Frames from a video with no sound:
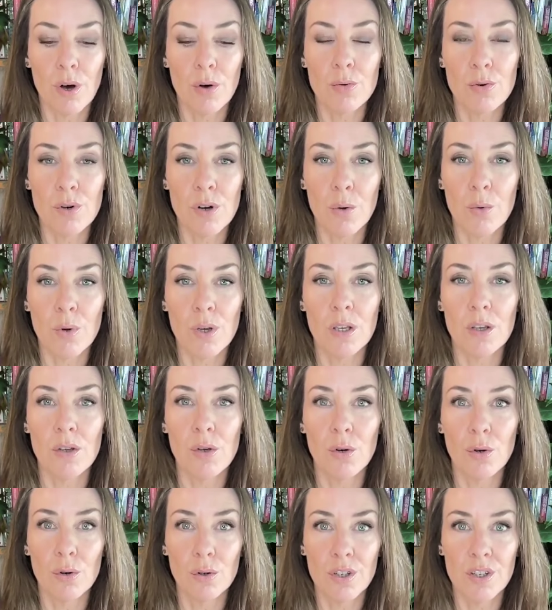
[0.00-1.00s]
own knowing,
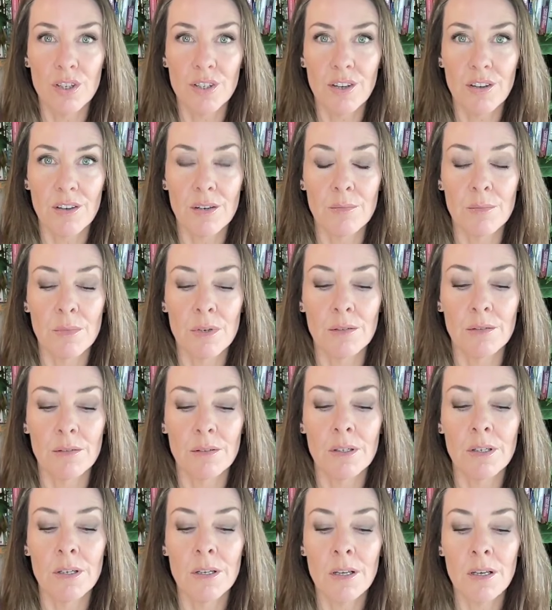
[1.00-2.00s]
your
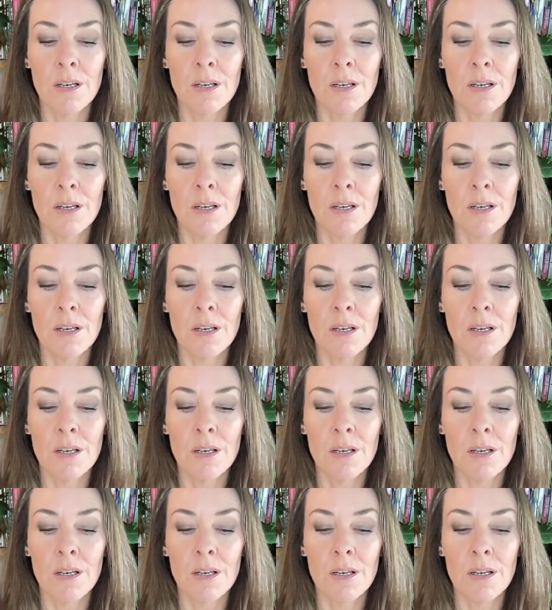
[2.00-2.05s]
discernment.